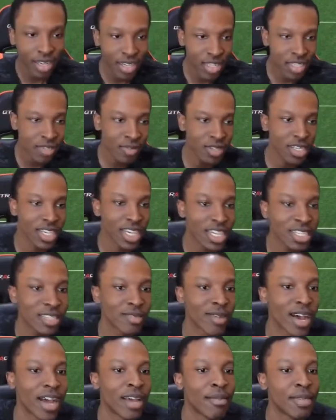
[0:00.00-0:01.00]
this is
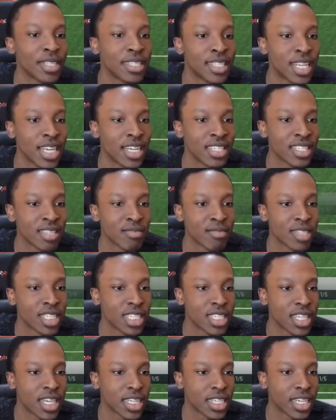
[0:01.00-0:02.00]
ridiculous. Why I be saying some
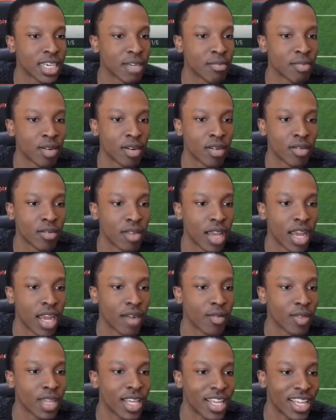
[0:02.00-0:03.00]
shit like that, bro?
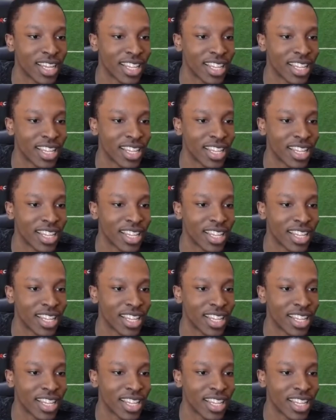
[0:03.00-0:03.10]
I really,